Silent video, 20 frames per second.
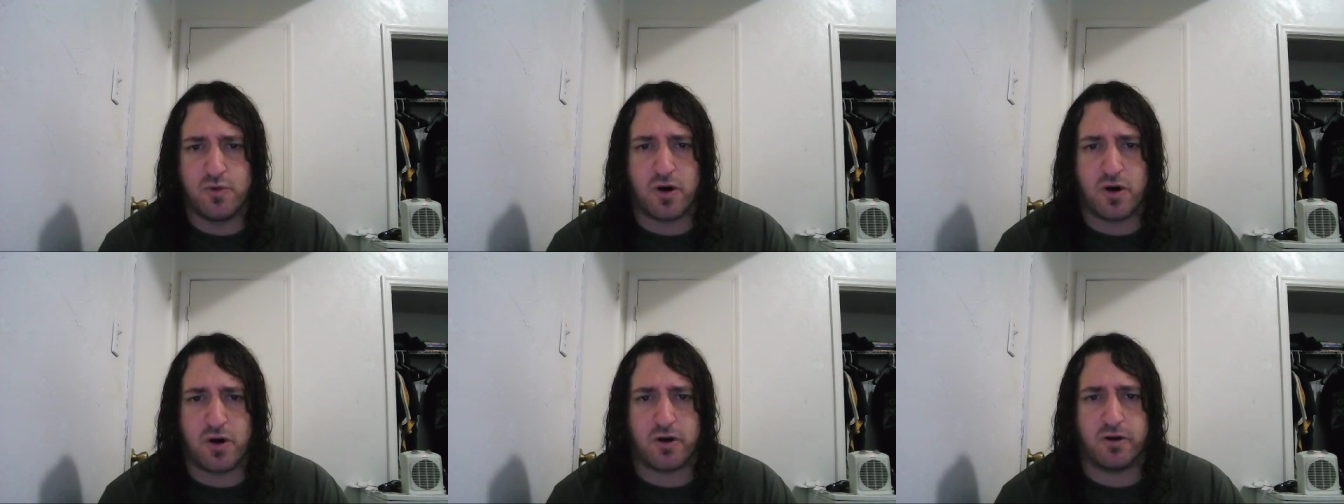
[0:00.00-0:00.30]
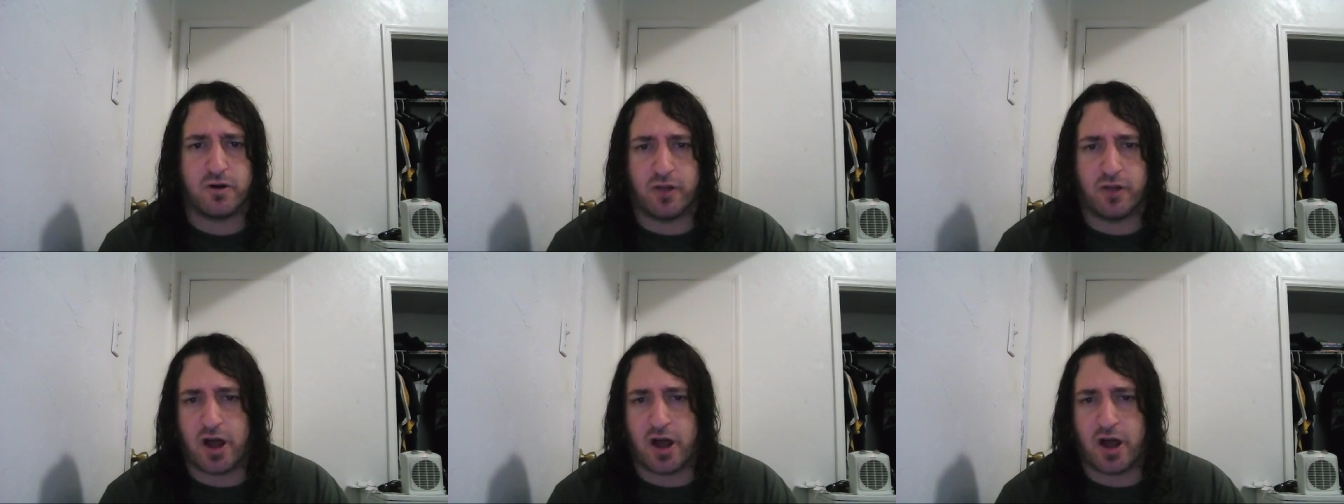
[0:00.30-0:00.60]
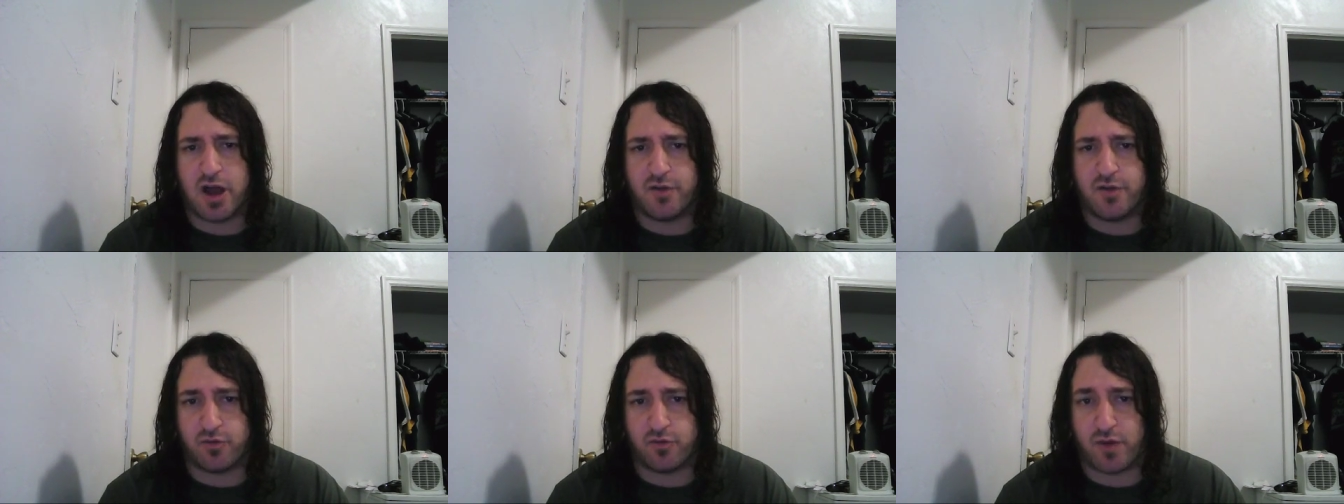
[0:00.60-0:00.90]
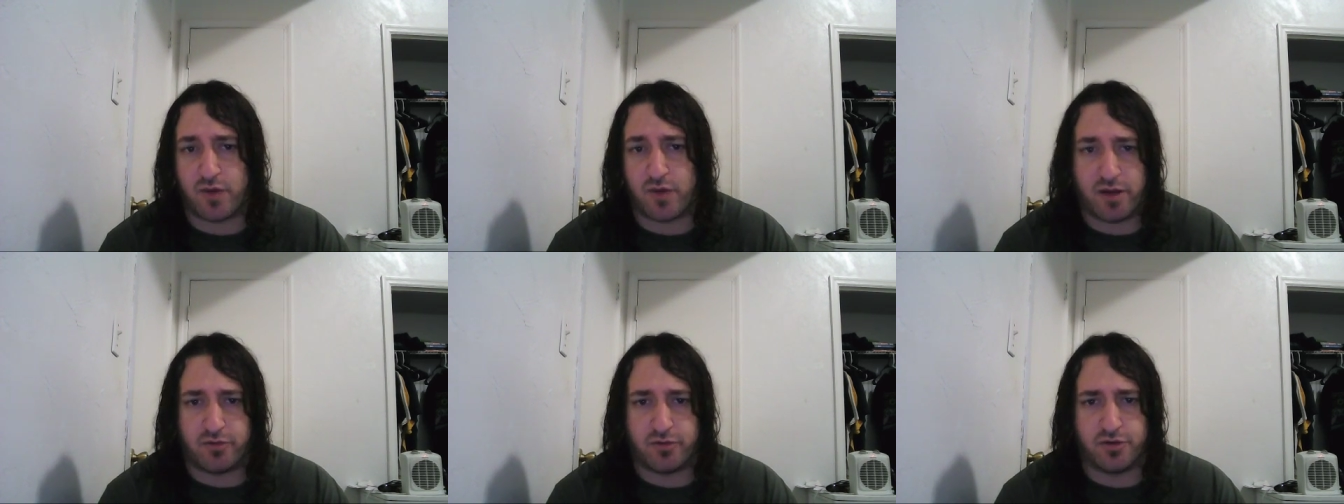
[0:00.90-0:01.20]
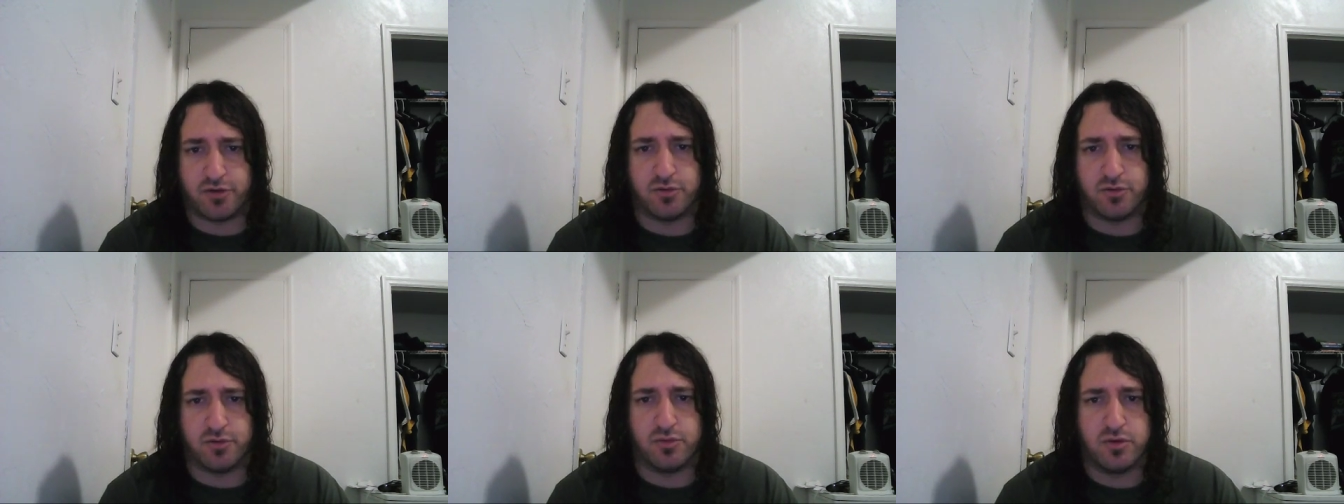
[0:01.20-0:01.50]
are alive around
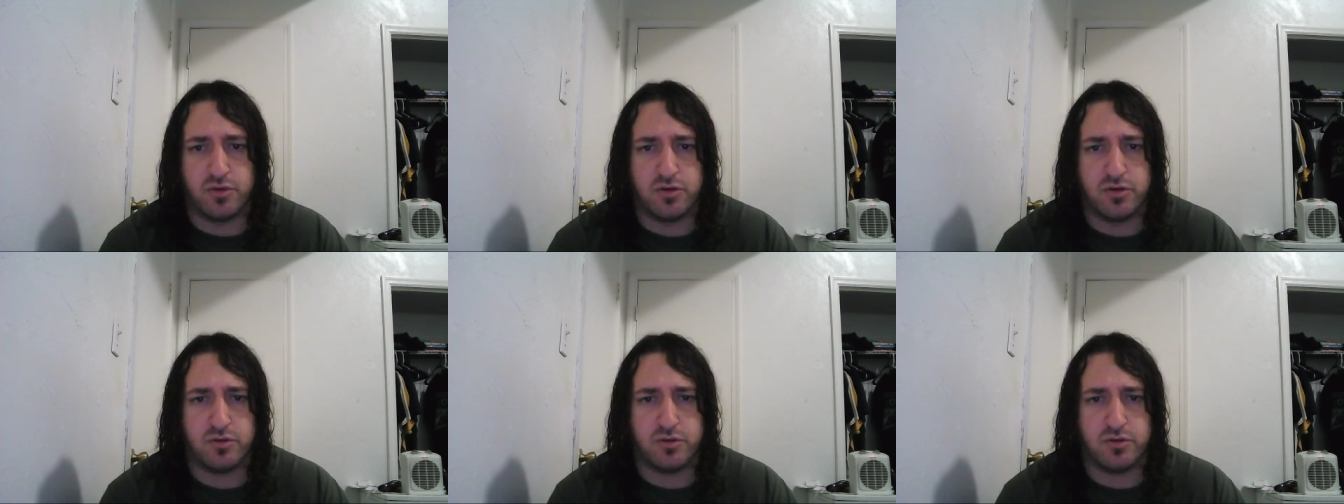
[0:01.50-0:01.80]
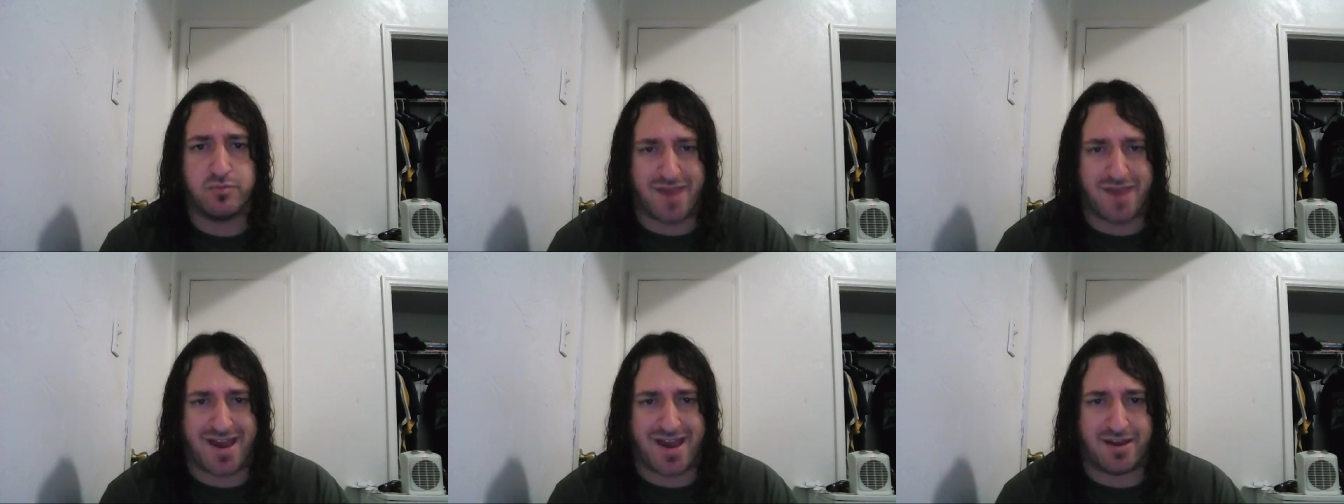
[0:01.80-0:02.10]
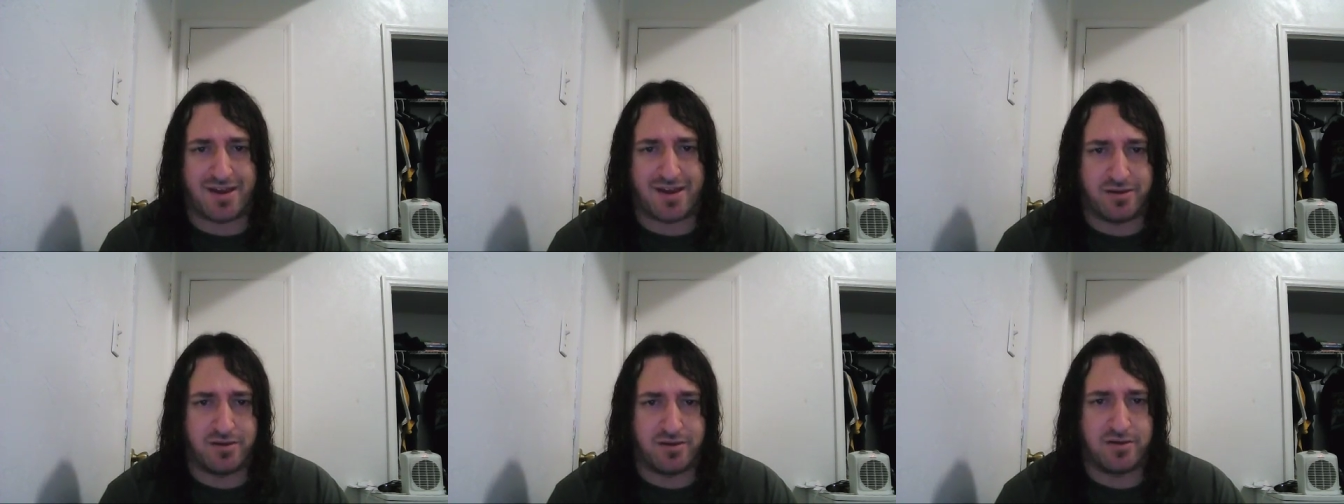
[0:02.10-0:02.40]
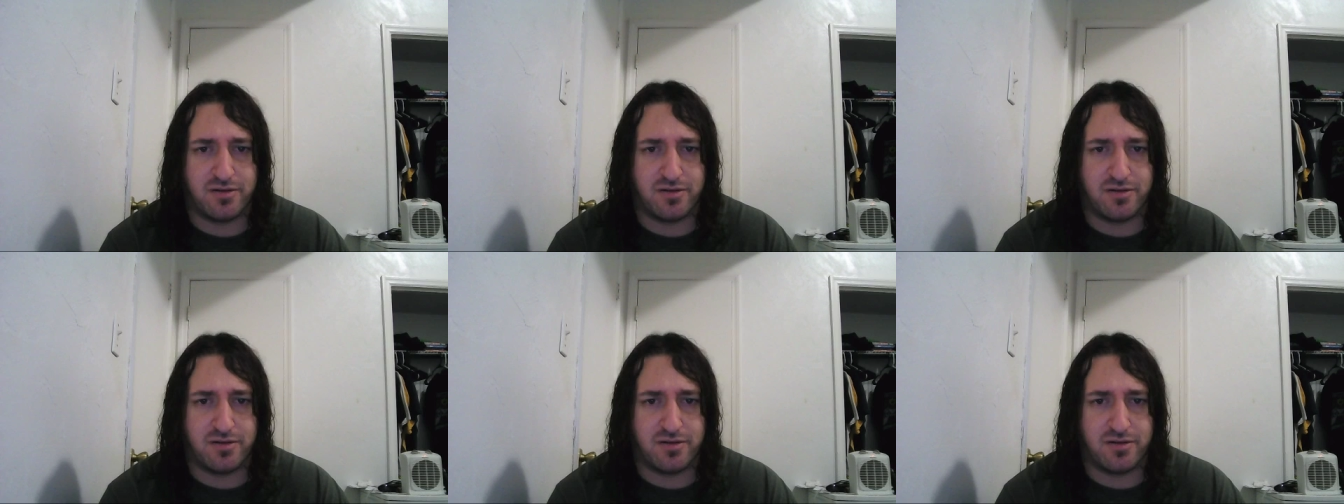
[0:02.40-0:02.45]
you mad,